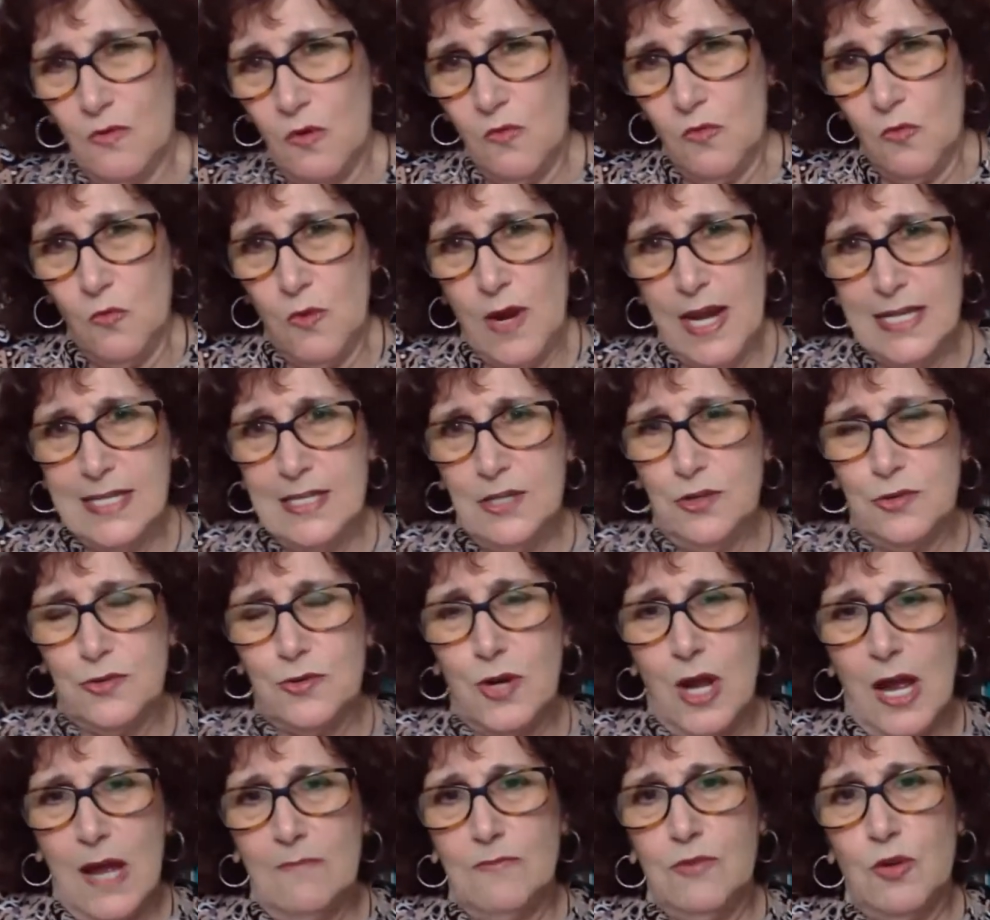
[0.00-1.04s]
When
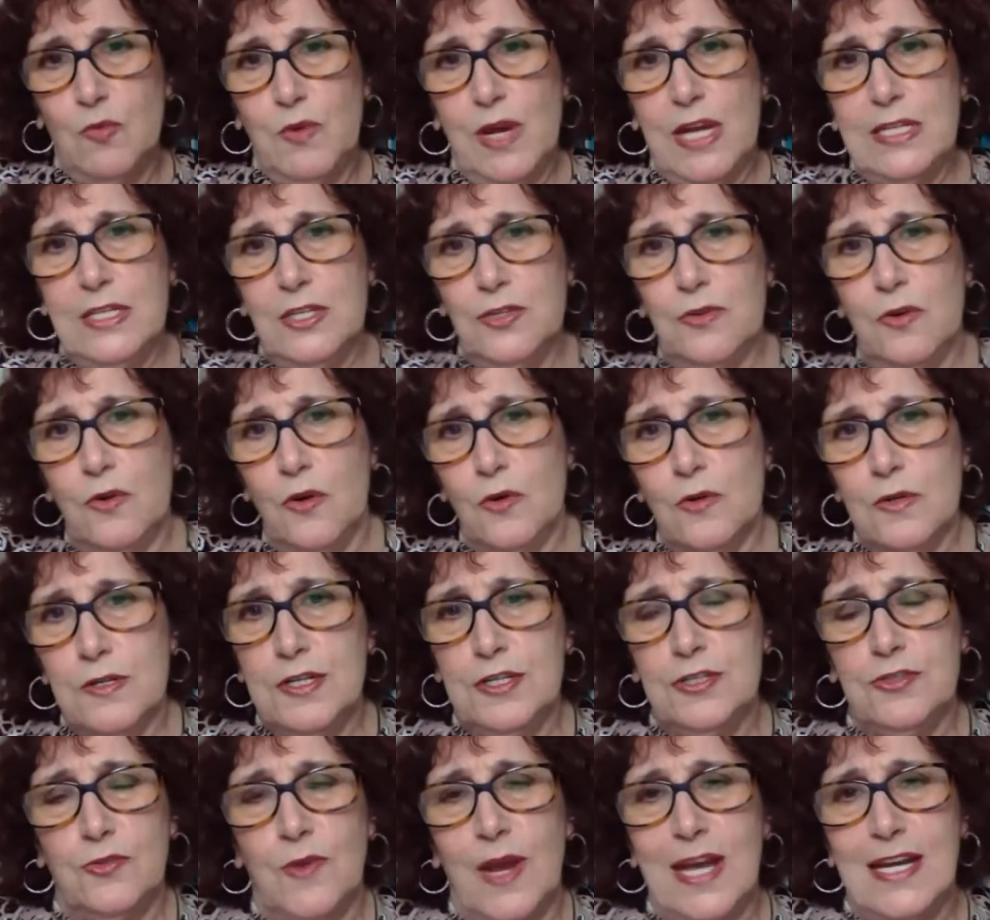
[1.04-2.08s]
you, when you go
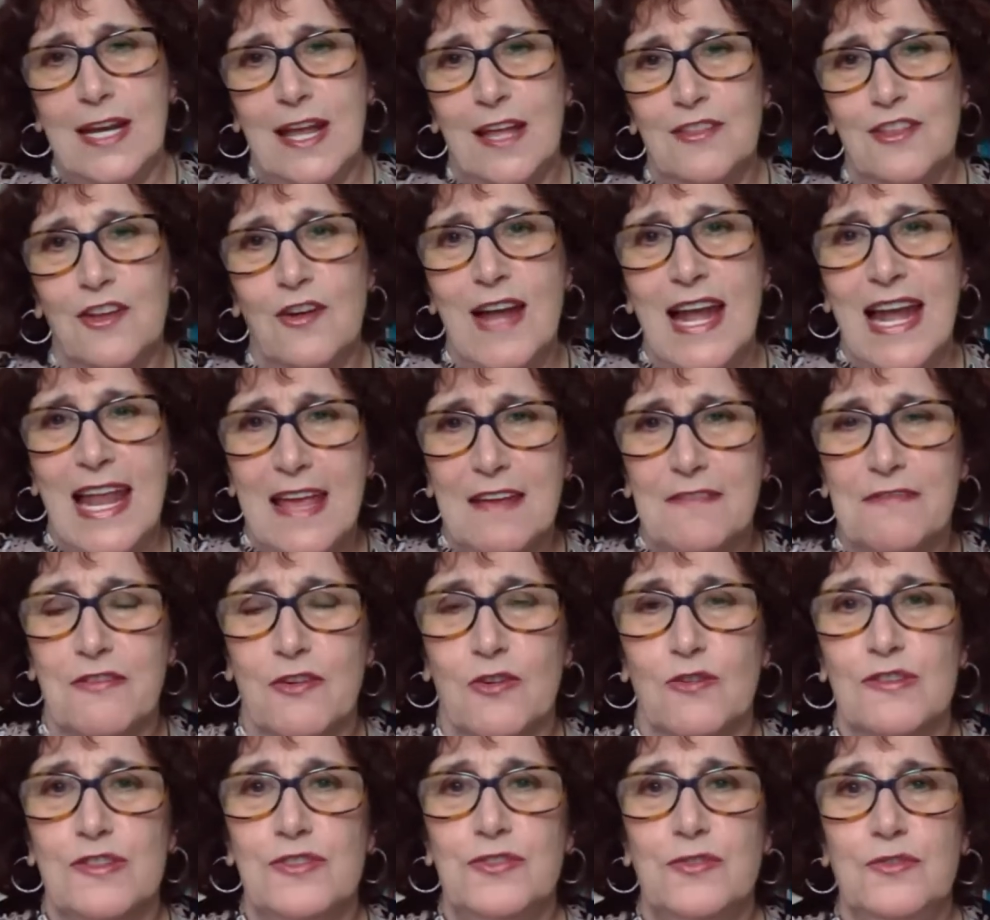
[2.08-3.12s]
to another
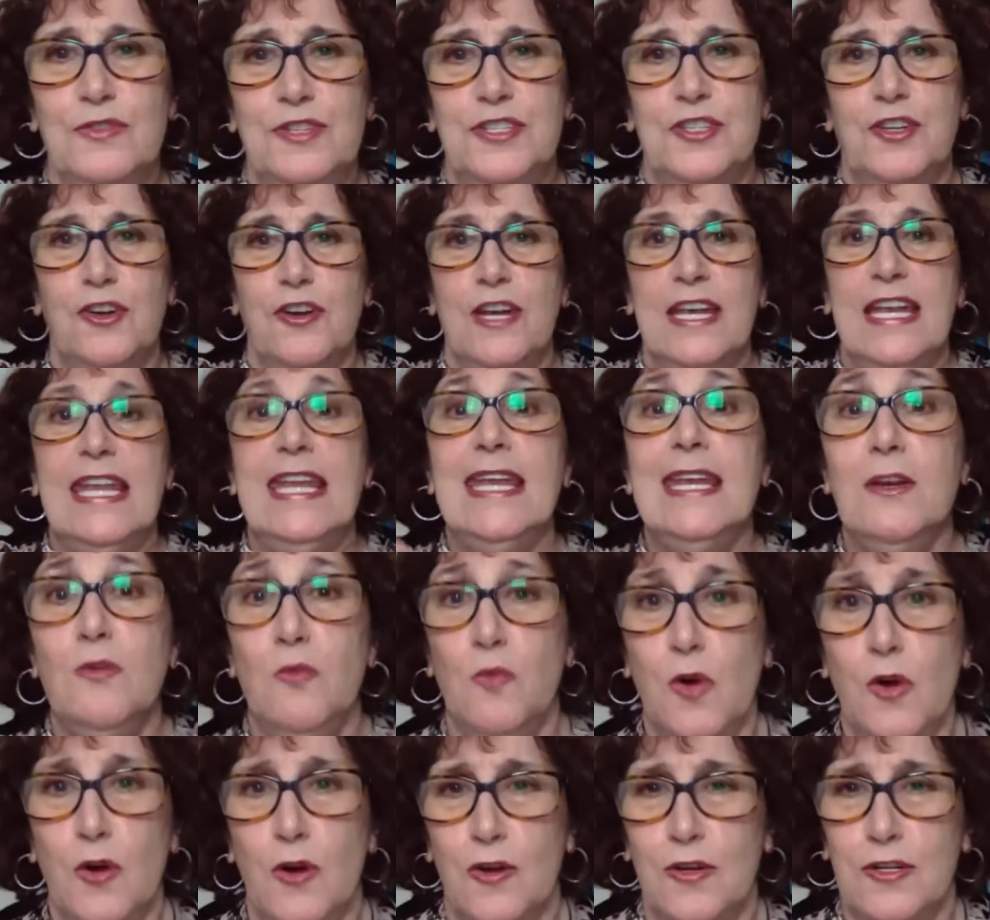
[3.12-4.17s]
level, to turn
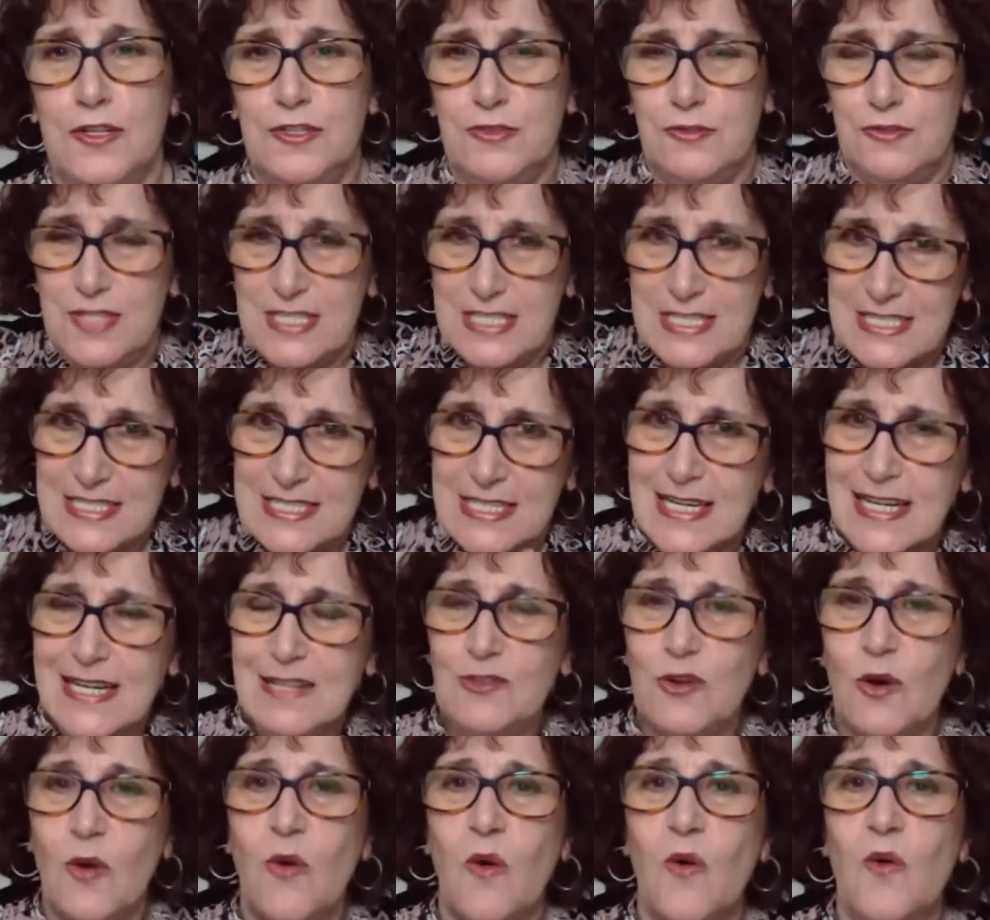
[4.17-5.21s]
inward, to seek
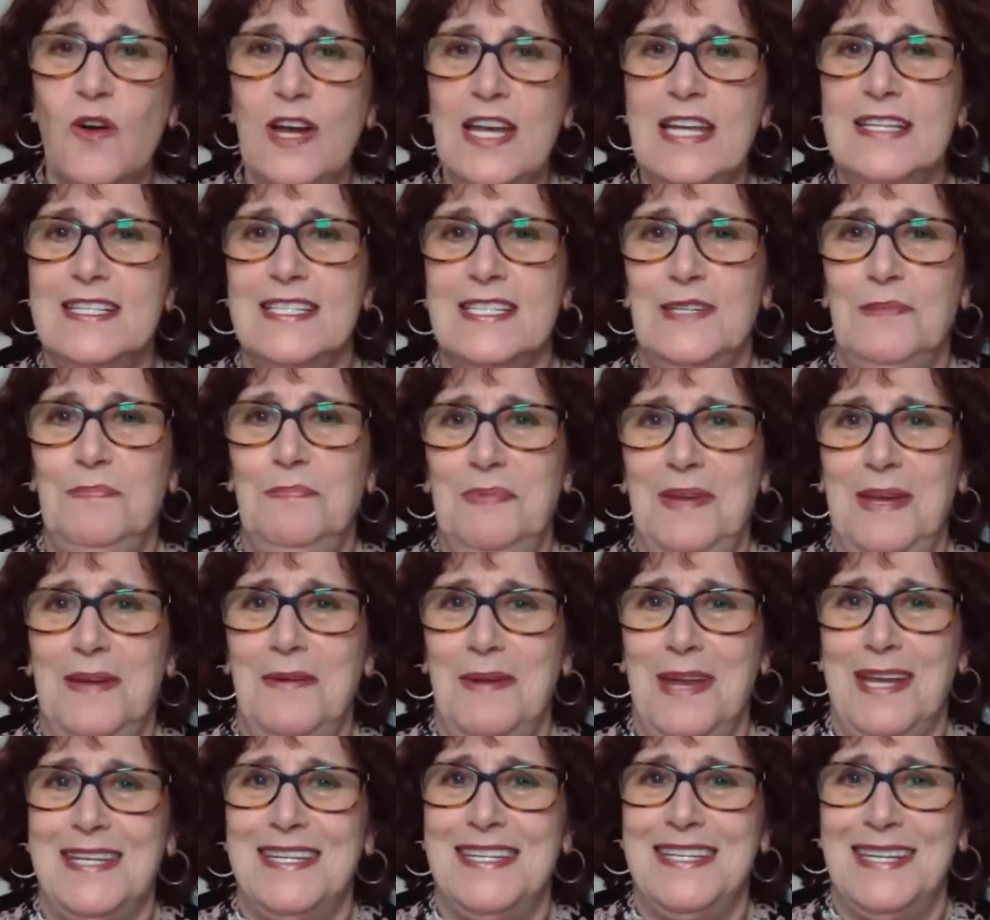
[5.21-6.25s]
the Holy
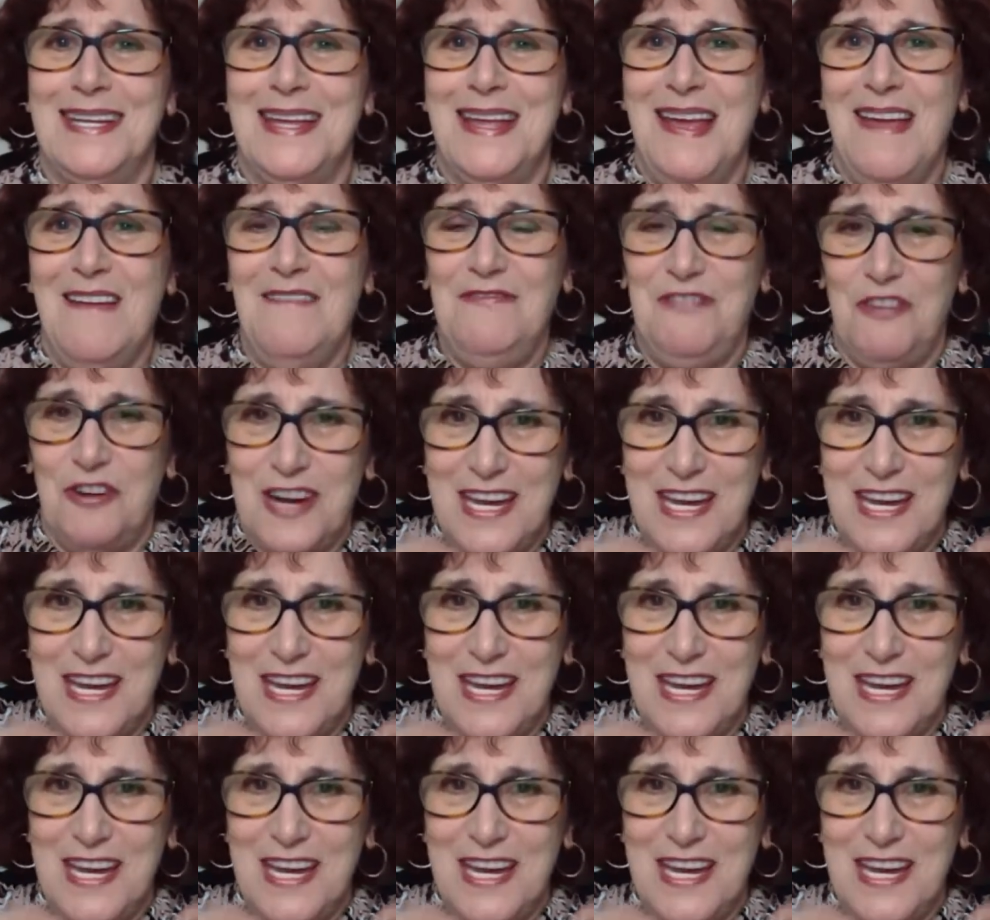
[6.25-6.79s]
Spirit, for